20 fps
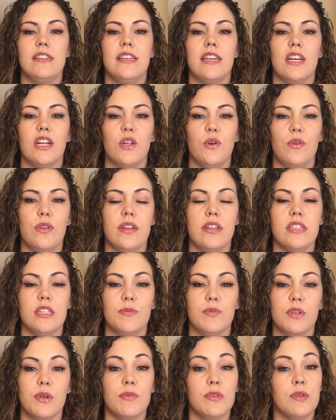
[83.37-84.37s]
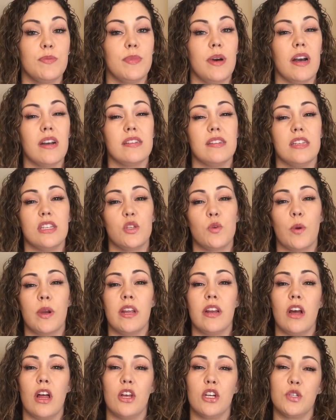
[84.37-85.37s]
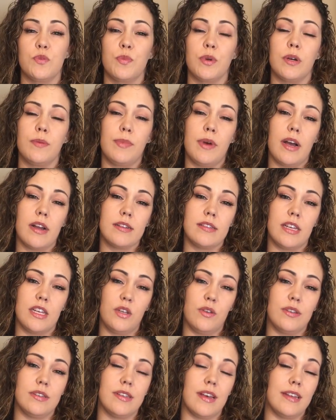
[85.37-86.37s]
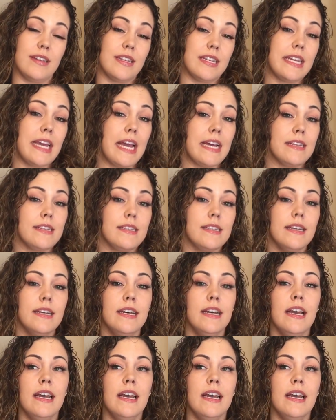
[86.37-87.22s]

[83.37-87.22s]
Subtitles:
a clothing subscription box. It's $20 per box that you decide to get.